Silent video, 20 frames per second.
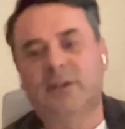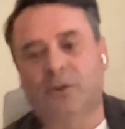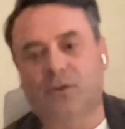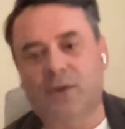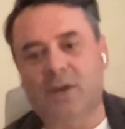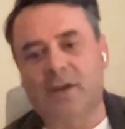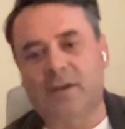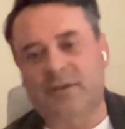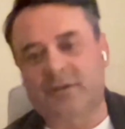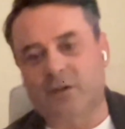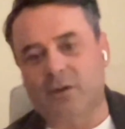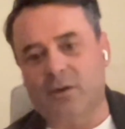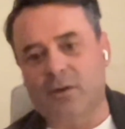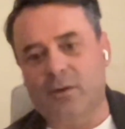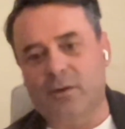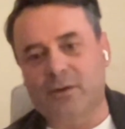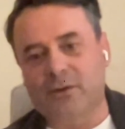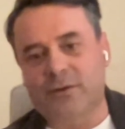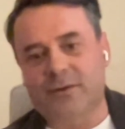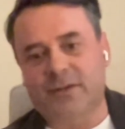to create a
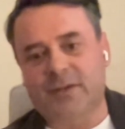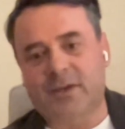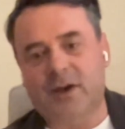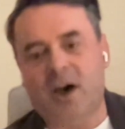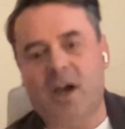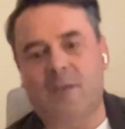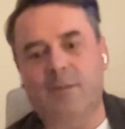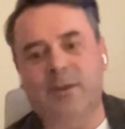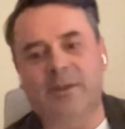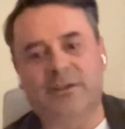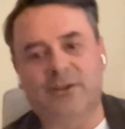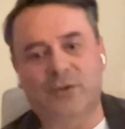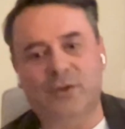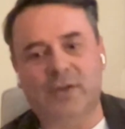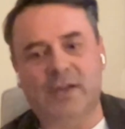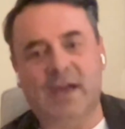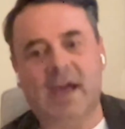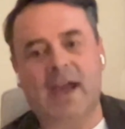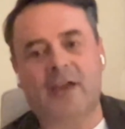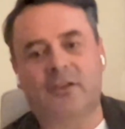zero interest economy, so you
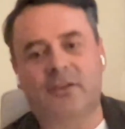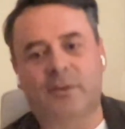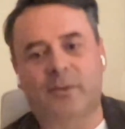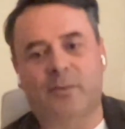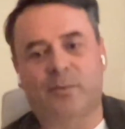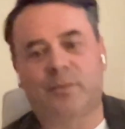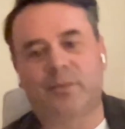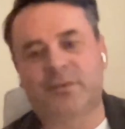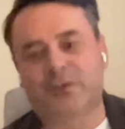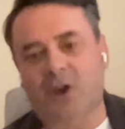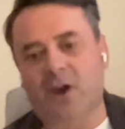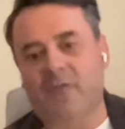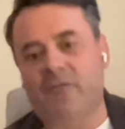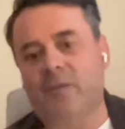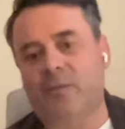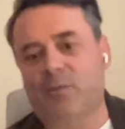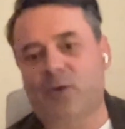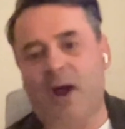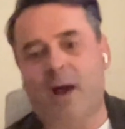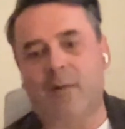can actually
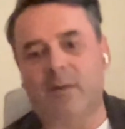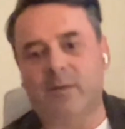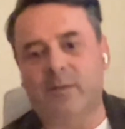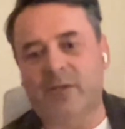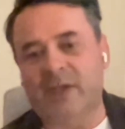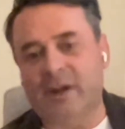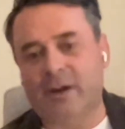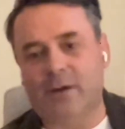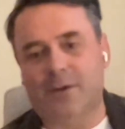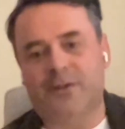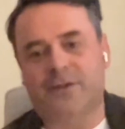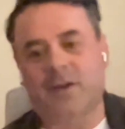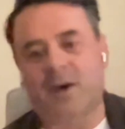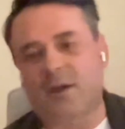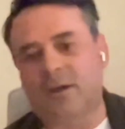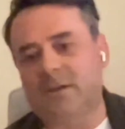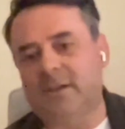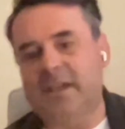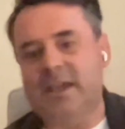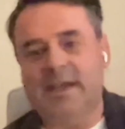solve the problem that
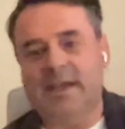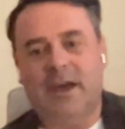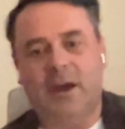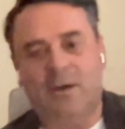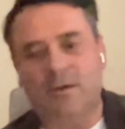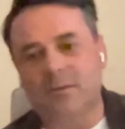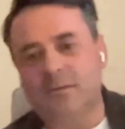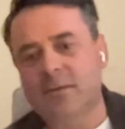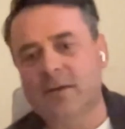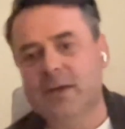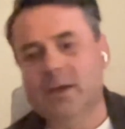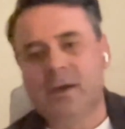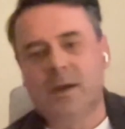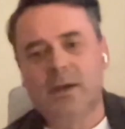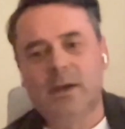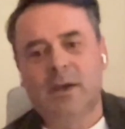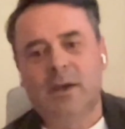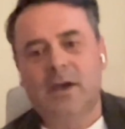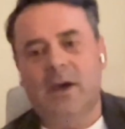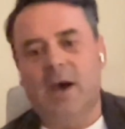Aristotle laid out
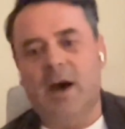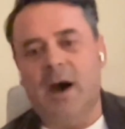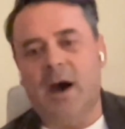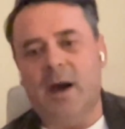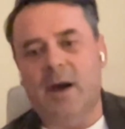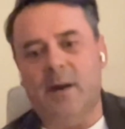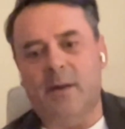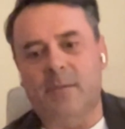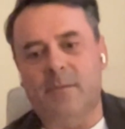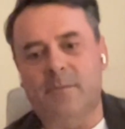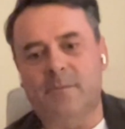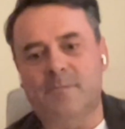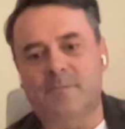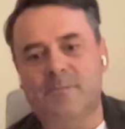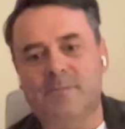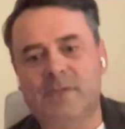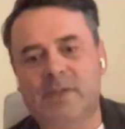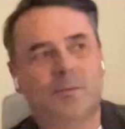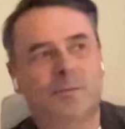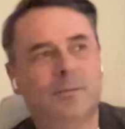um,
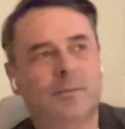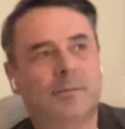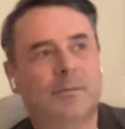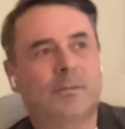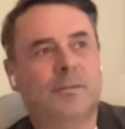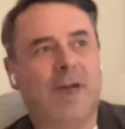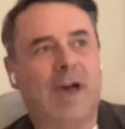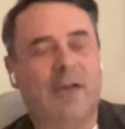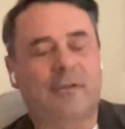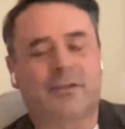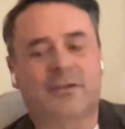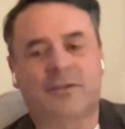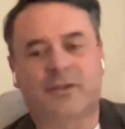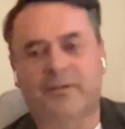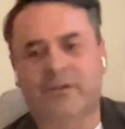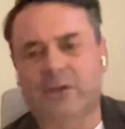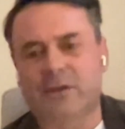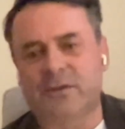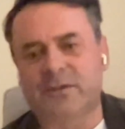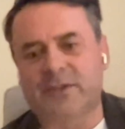thousands
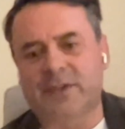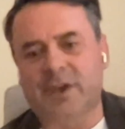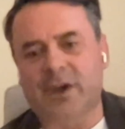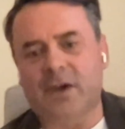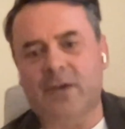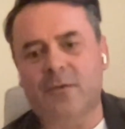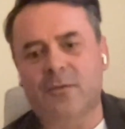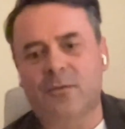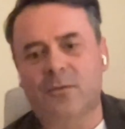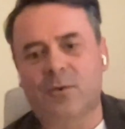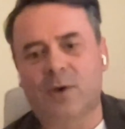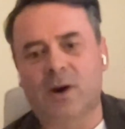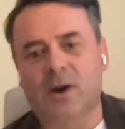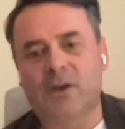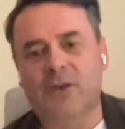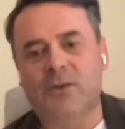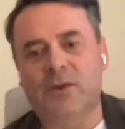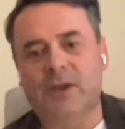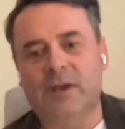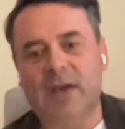of years ago, where
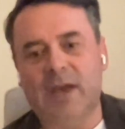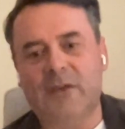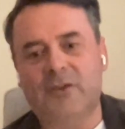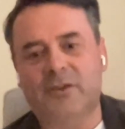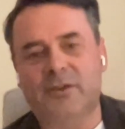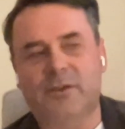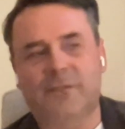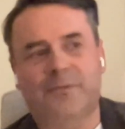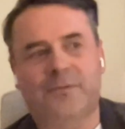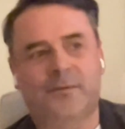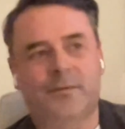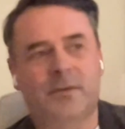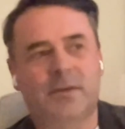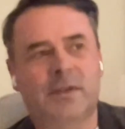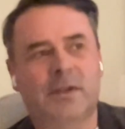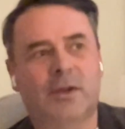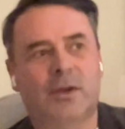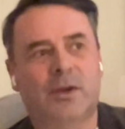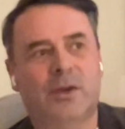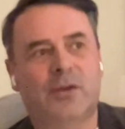you can actually,
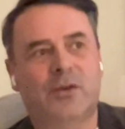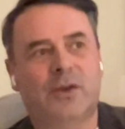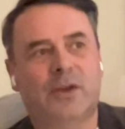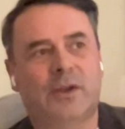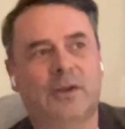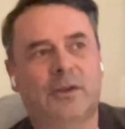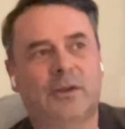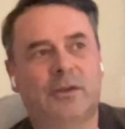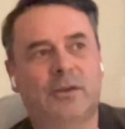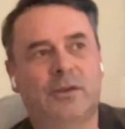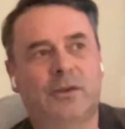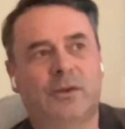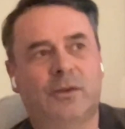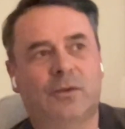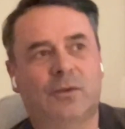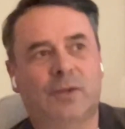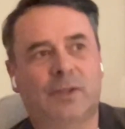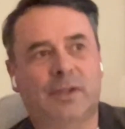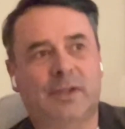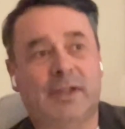you could
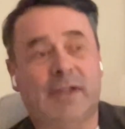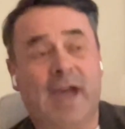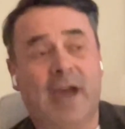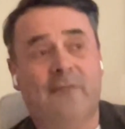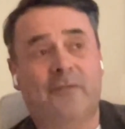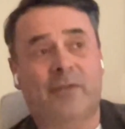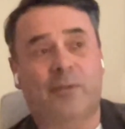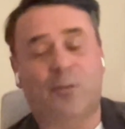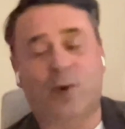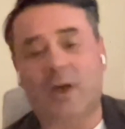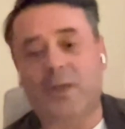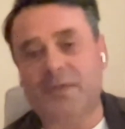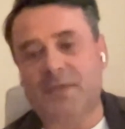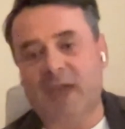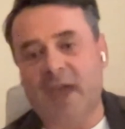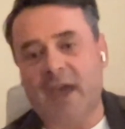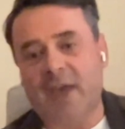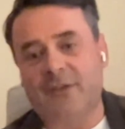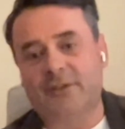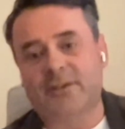really have the wealth
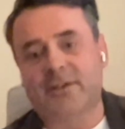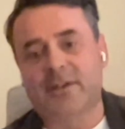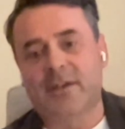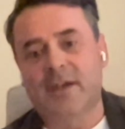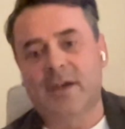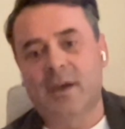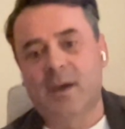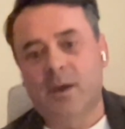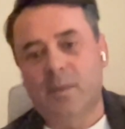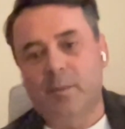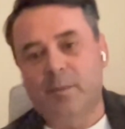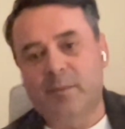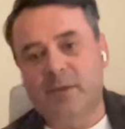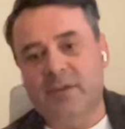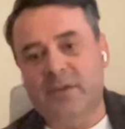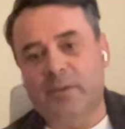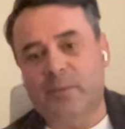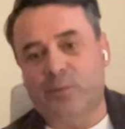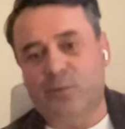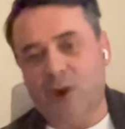tax
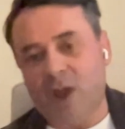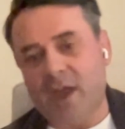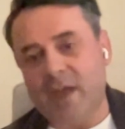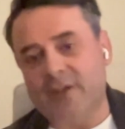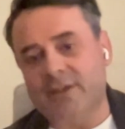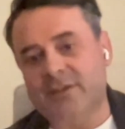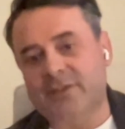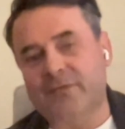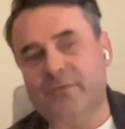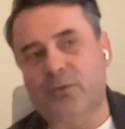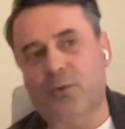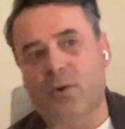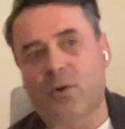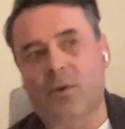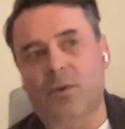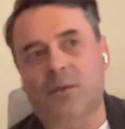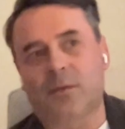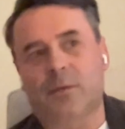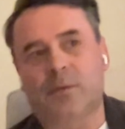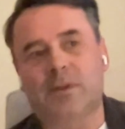be the price
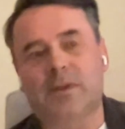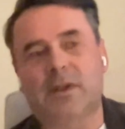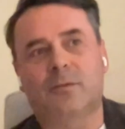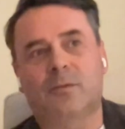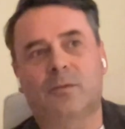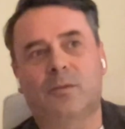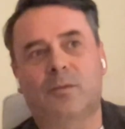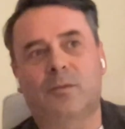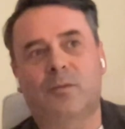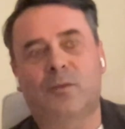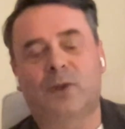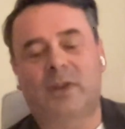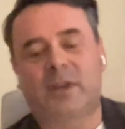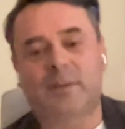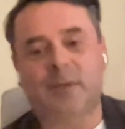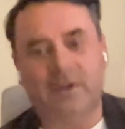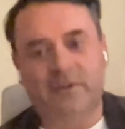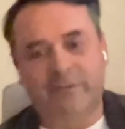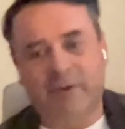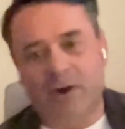for what
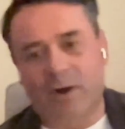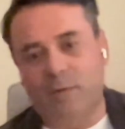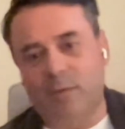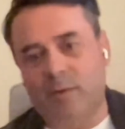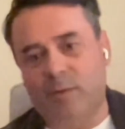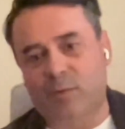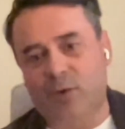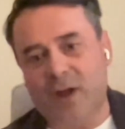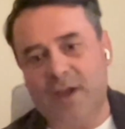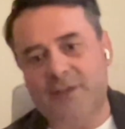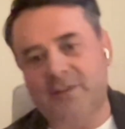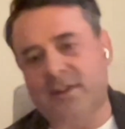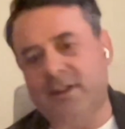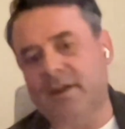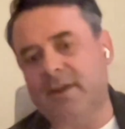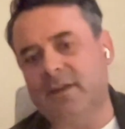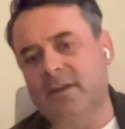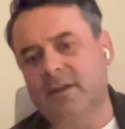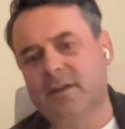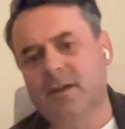could be a variable
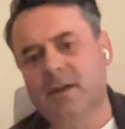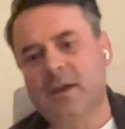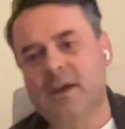pricing